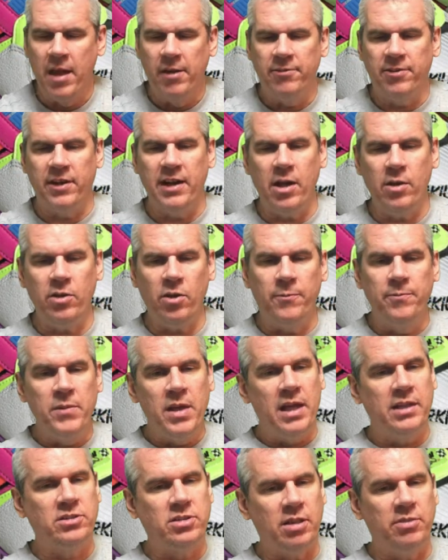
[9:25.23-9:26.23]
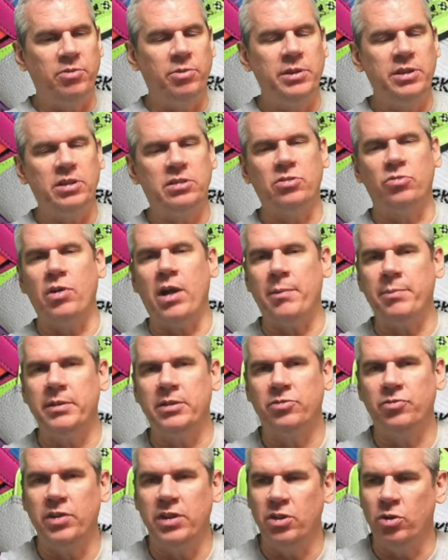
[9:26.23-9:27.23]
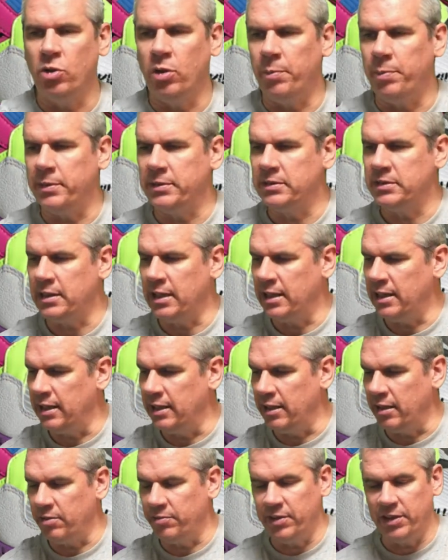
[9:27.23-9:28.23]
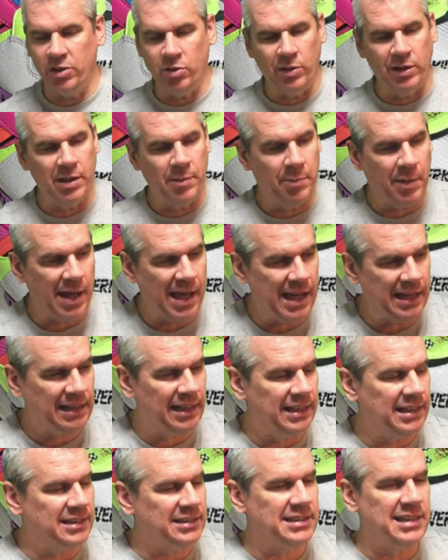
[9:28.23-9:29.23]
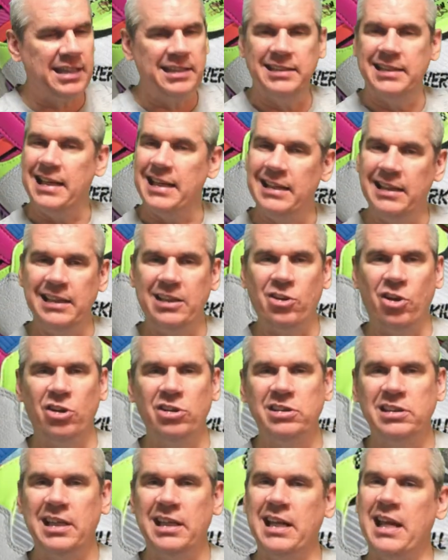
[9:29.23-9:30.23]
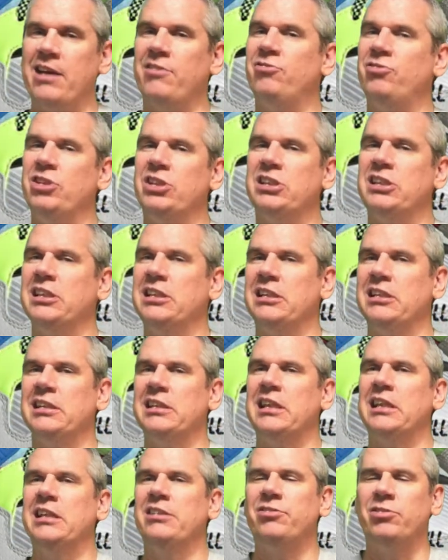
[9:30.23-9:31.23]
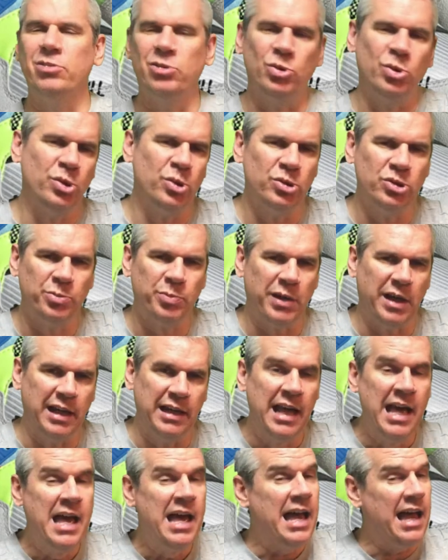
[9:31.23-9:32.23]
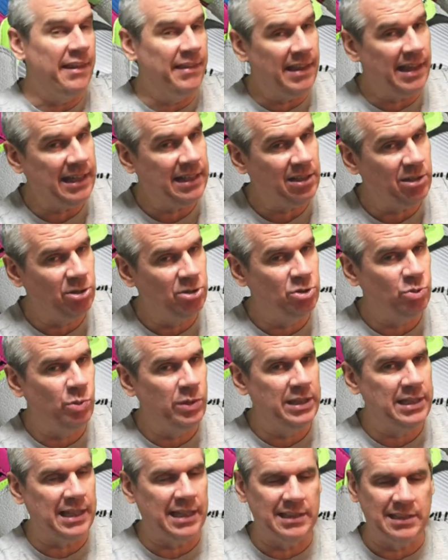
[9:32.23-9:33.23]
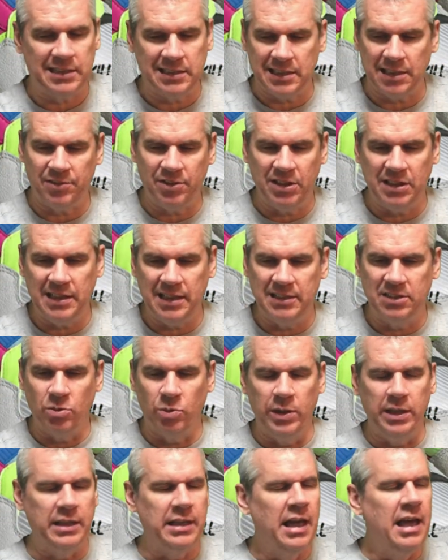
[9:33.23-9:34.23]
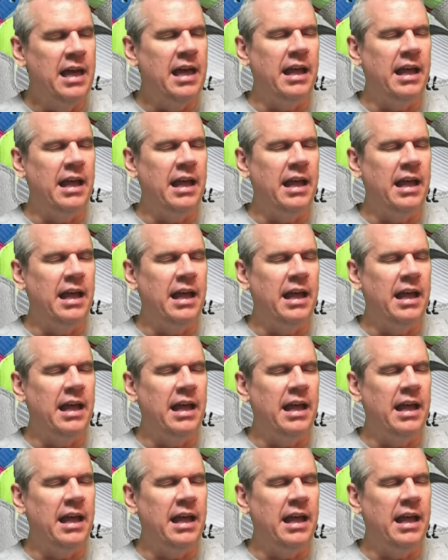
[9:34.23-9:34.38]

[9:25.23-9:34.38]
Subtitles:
For now though, it's time for me just to wrap this video up. It's another video in the bag. Like I said, daily content every single day from Tokyo, Japan. And that includes weekends 7 days a week.